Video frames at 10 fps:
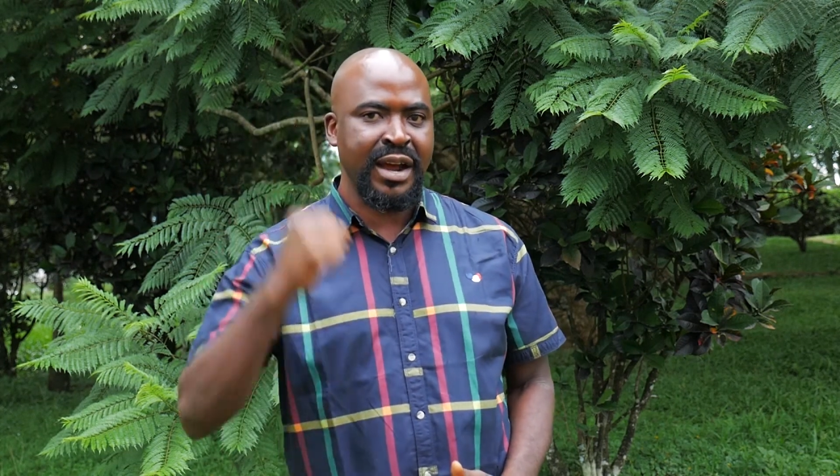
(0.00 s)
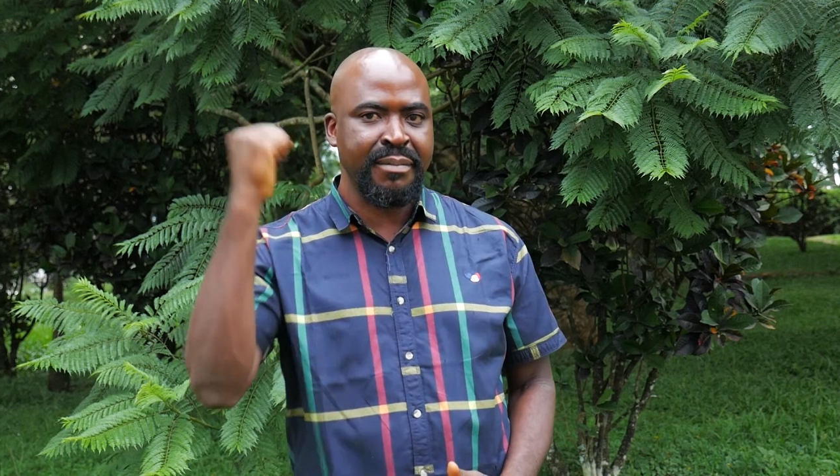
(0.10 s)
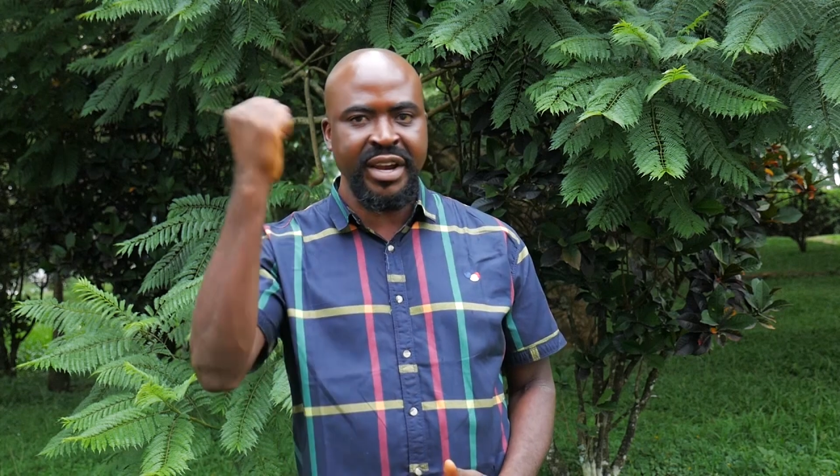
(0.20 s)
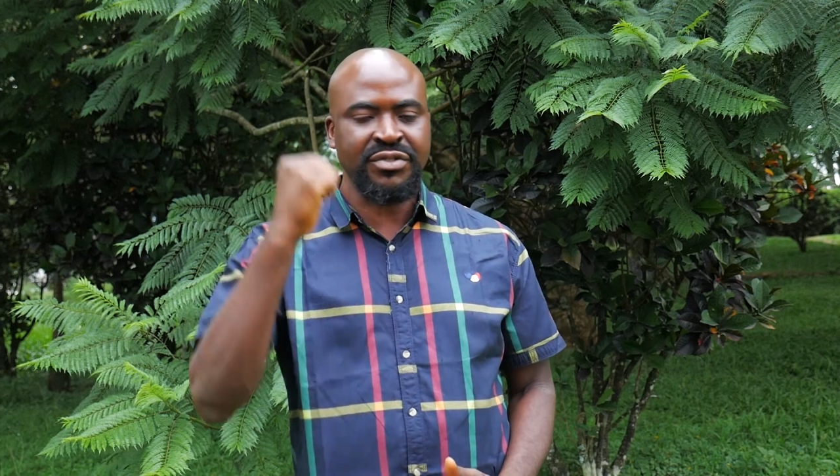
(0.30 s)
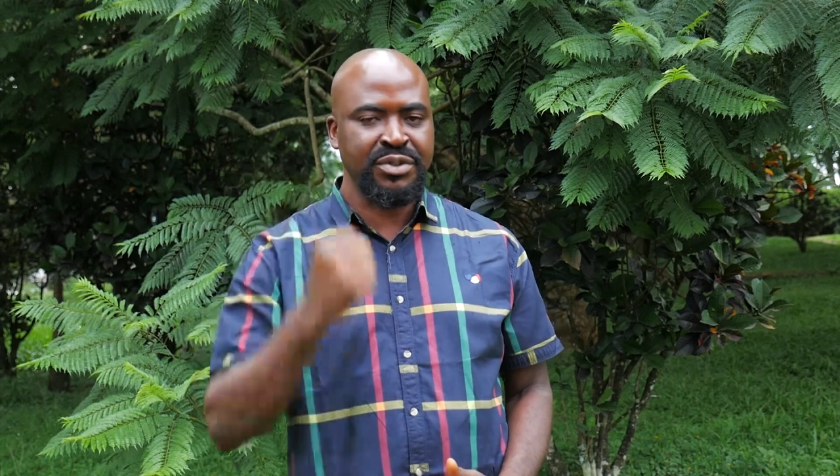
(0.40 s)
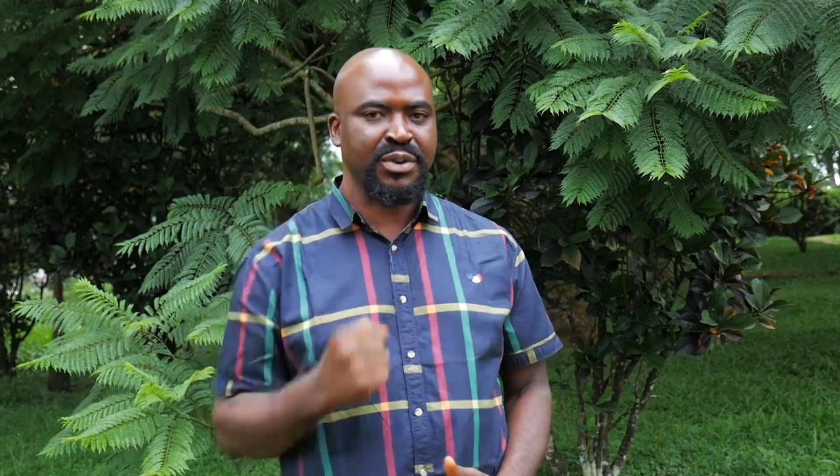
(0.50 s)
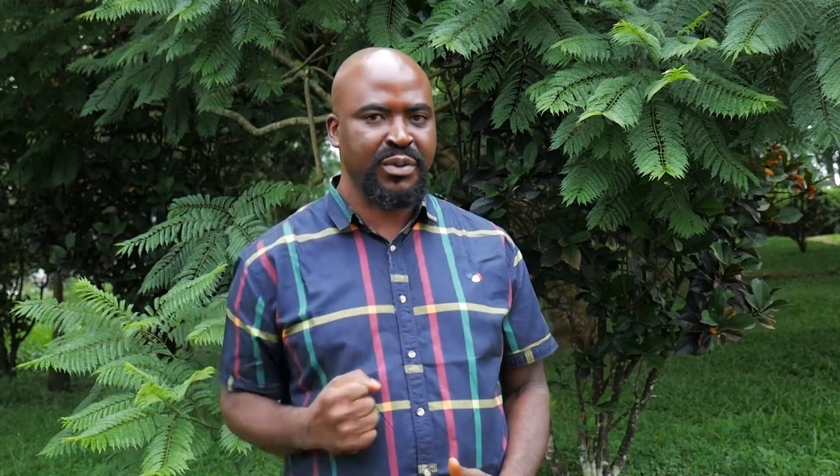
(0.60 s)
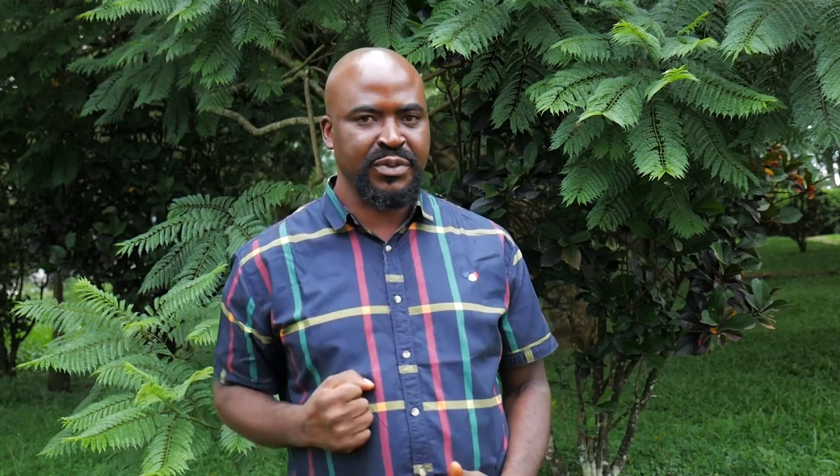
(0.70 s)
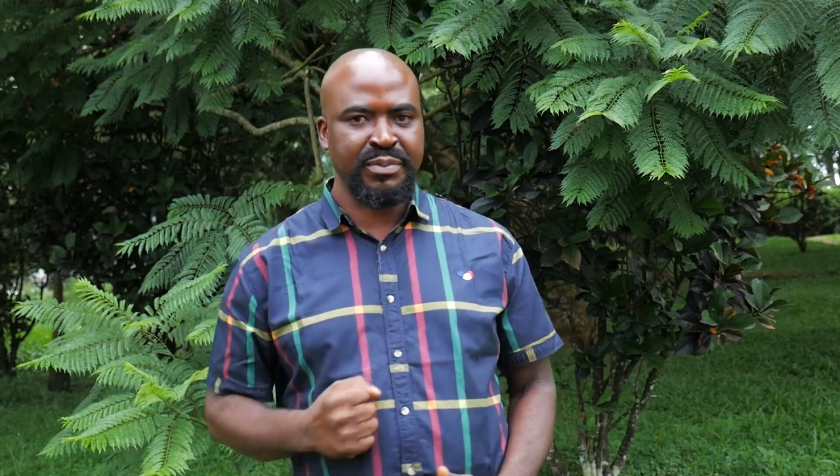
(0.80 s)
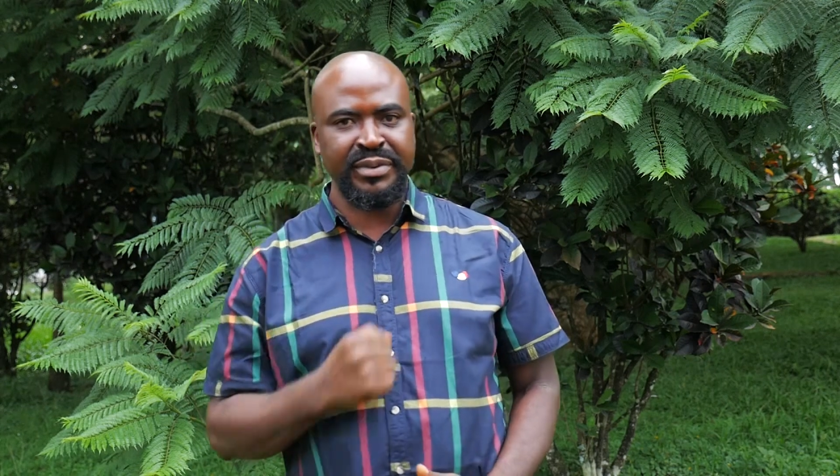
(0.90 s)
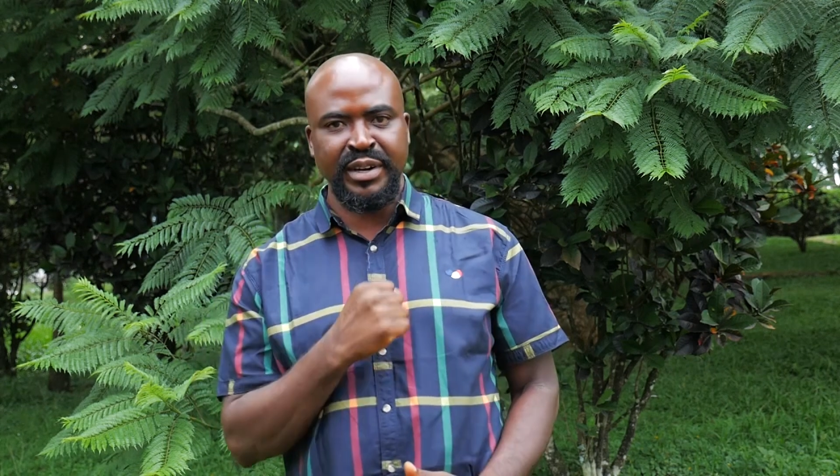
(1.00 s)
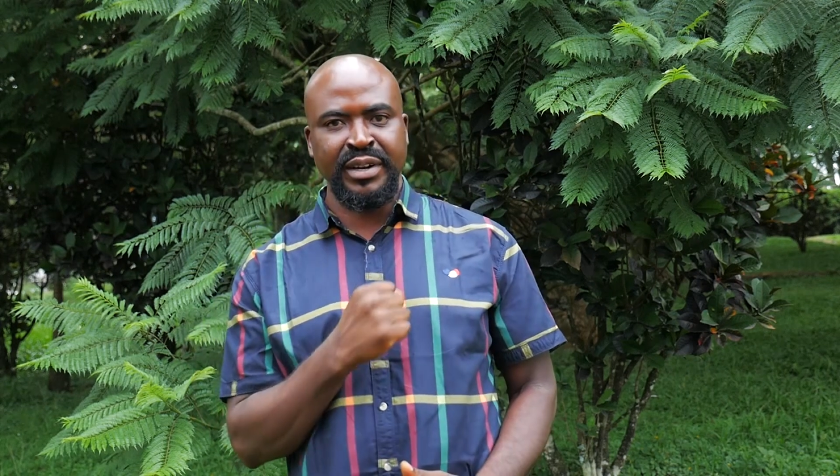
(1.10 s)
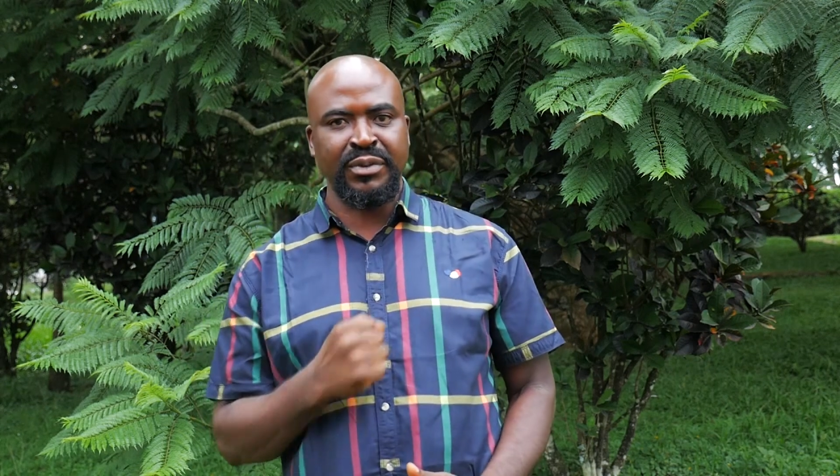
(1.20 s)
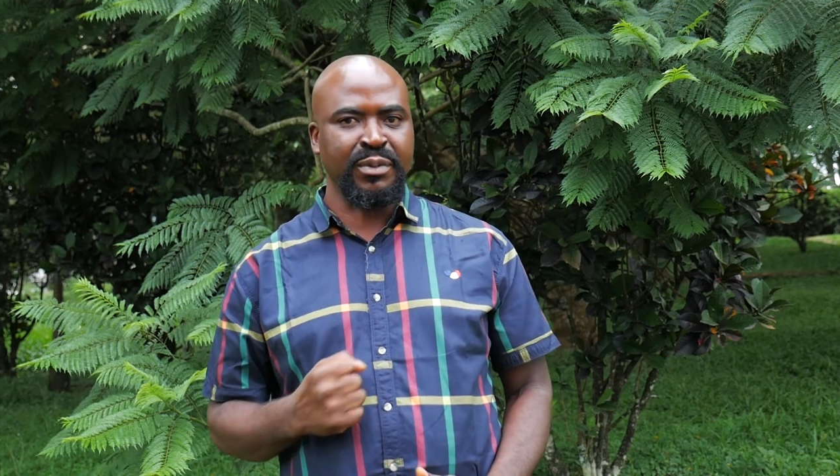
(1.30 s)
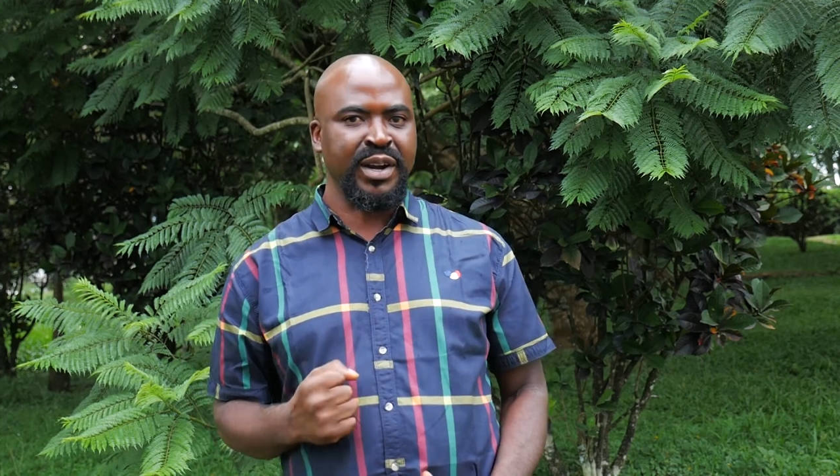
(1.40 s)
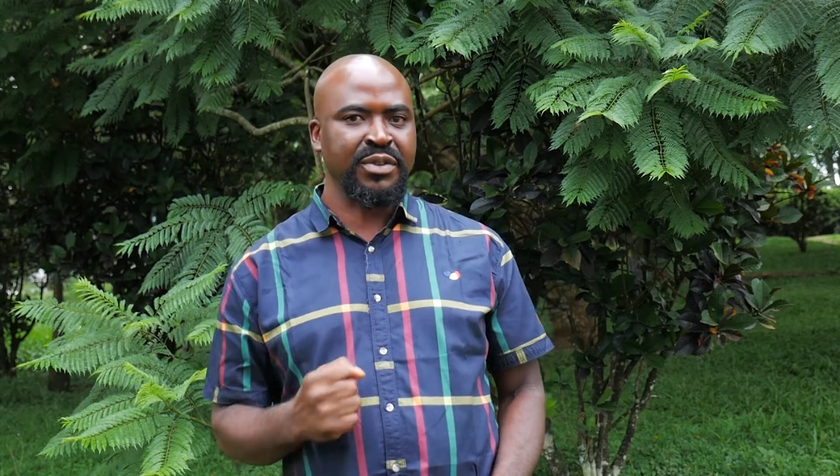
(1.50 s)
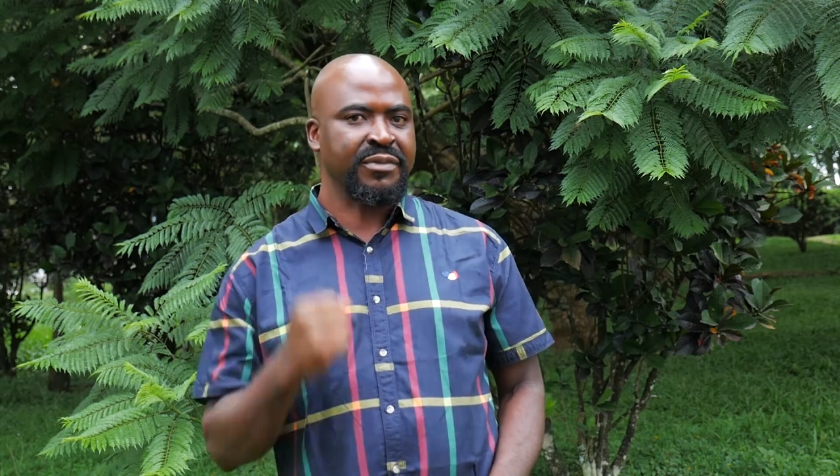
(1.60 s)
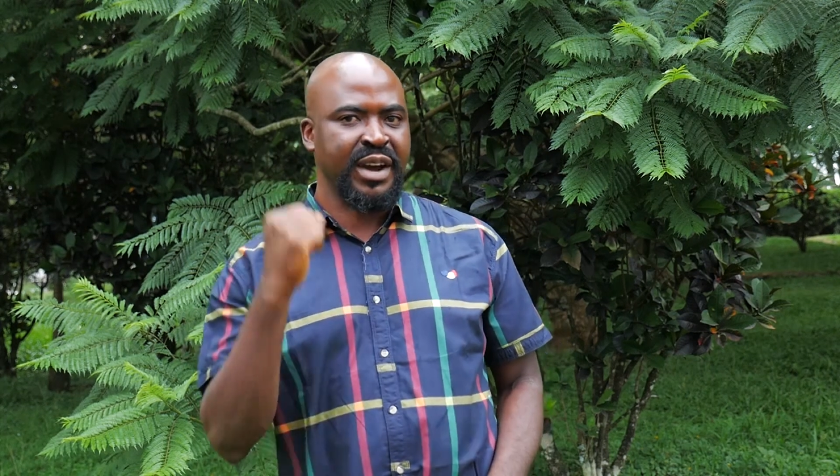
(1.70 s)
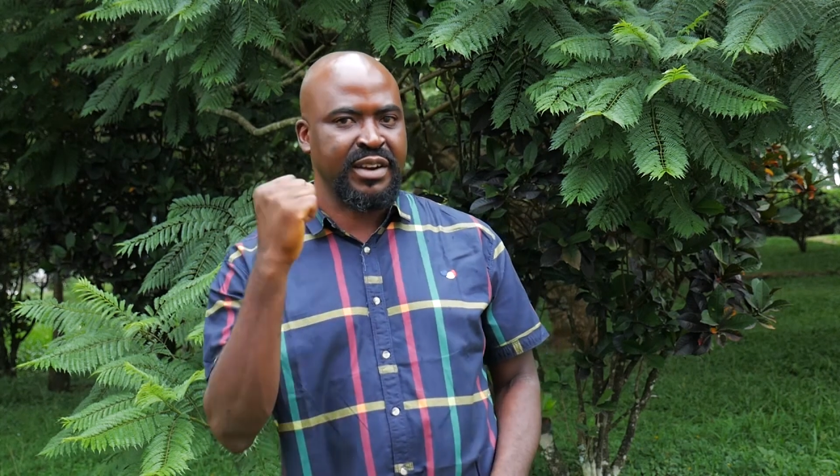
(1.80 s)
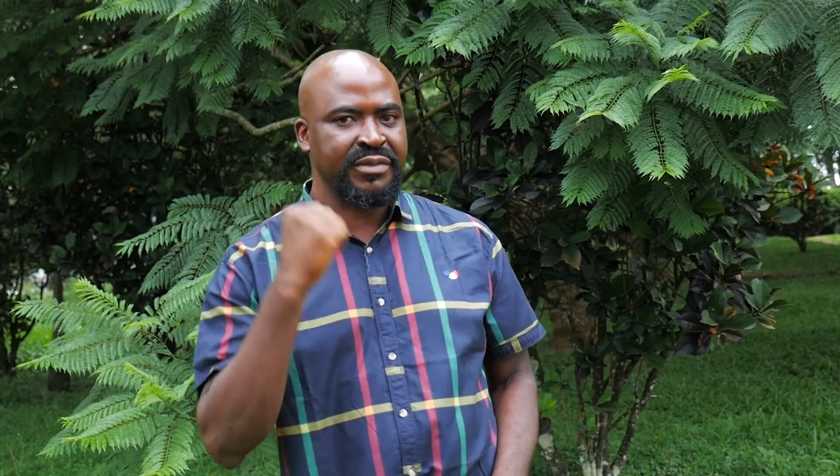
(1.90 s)
I bet you're not going to impregnate a woman. You
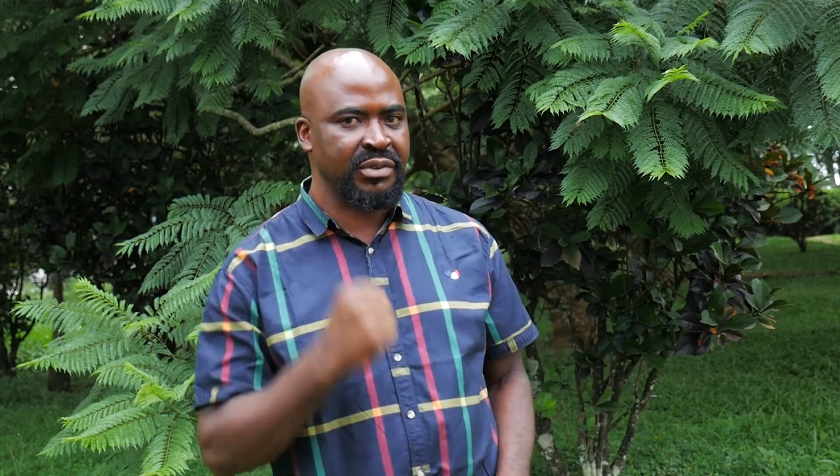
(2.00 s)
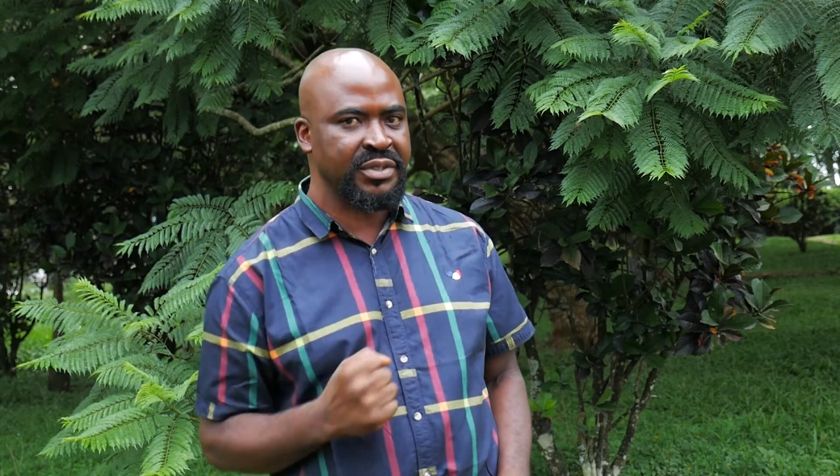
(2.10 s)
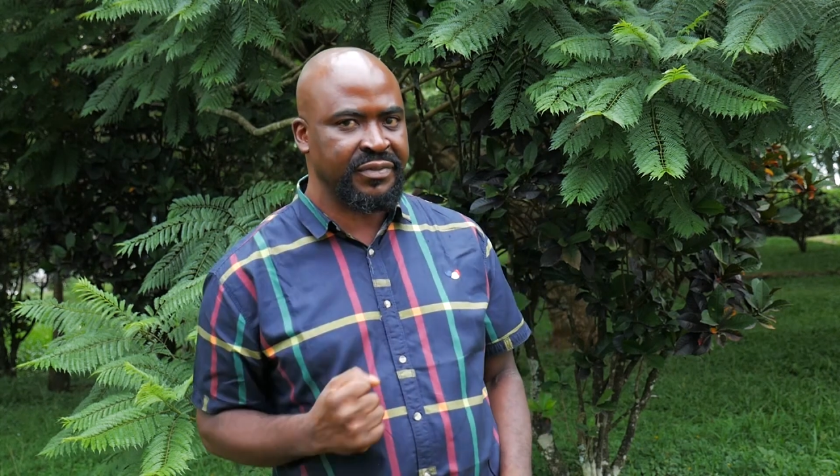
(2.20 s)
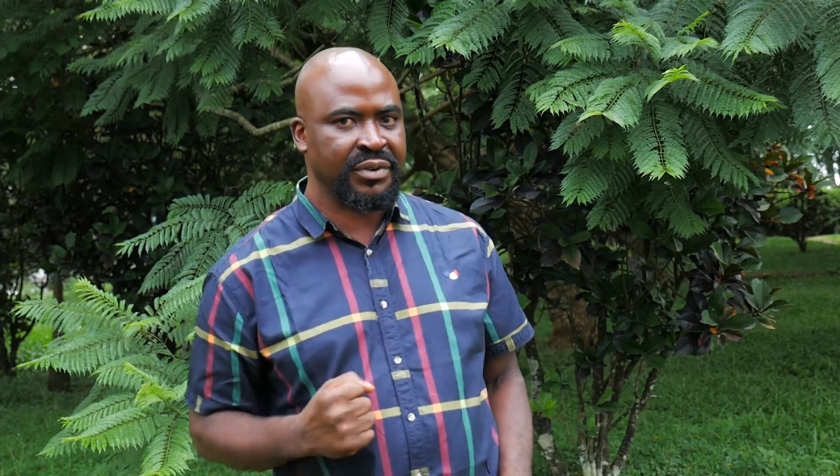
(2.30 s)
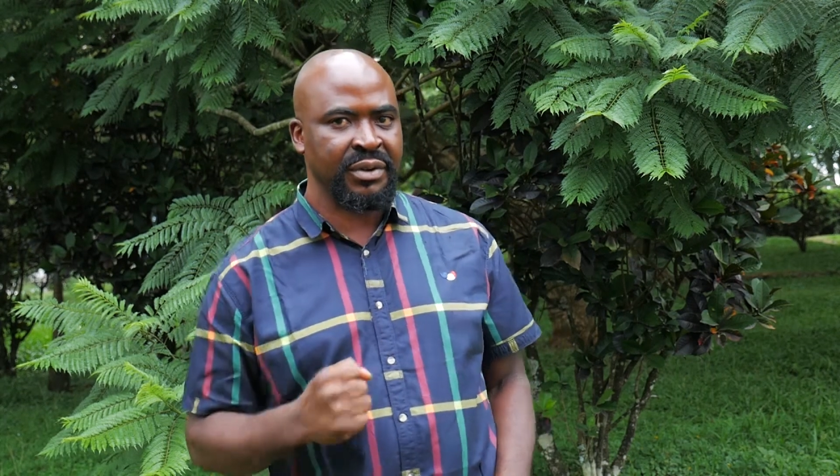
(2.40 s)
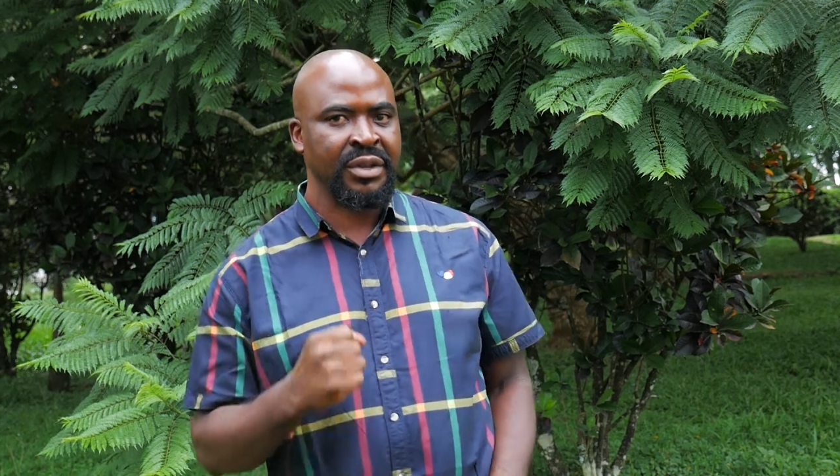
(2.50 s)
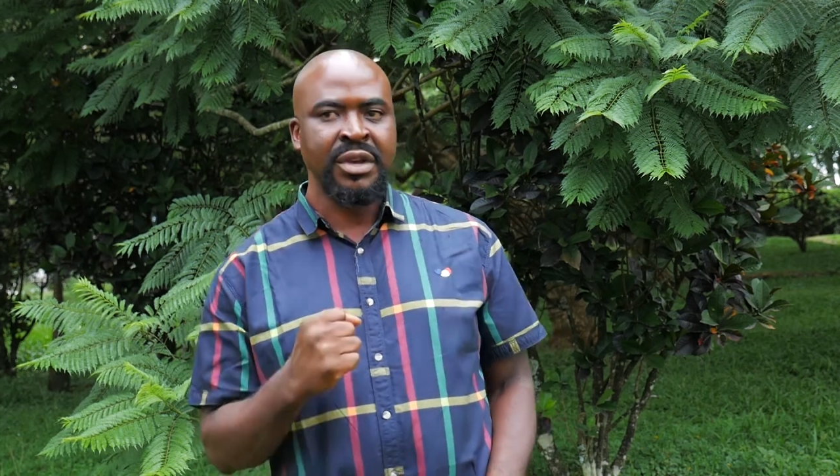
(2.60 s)
find it very difficult.